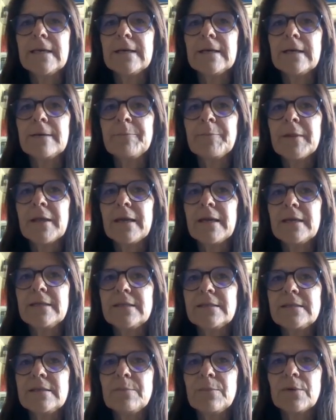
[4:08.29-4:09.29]
It
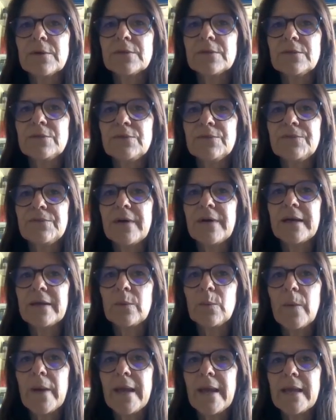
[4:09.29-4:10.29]
is important to find
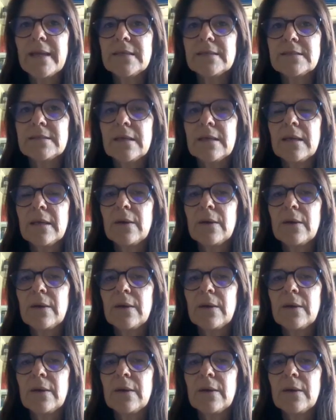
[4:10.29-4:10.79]
ways